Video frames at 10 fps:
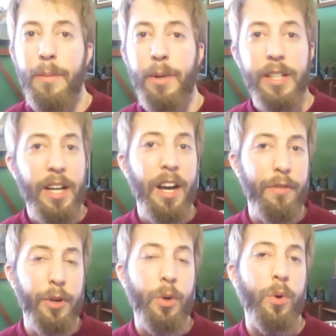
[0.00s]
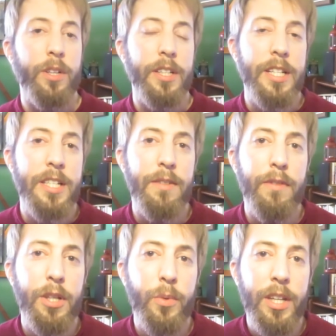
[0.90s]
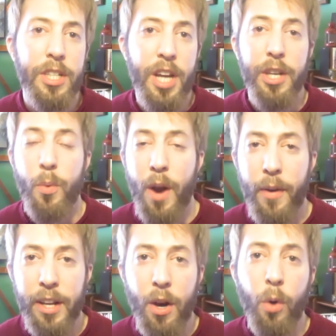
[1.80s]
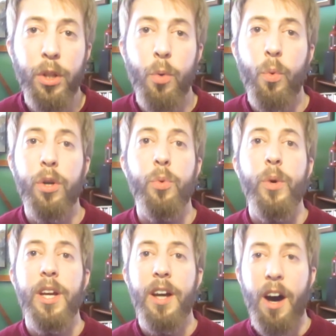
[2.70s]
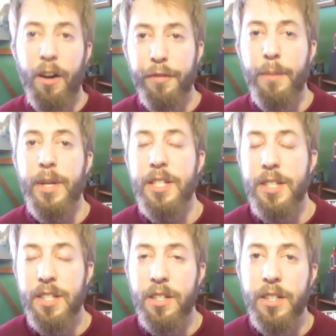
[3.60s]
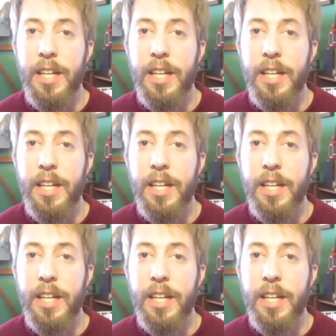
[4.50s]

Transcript: but I have recorded this video in January, only 1 week after Mr.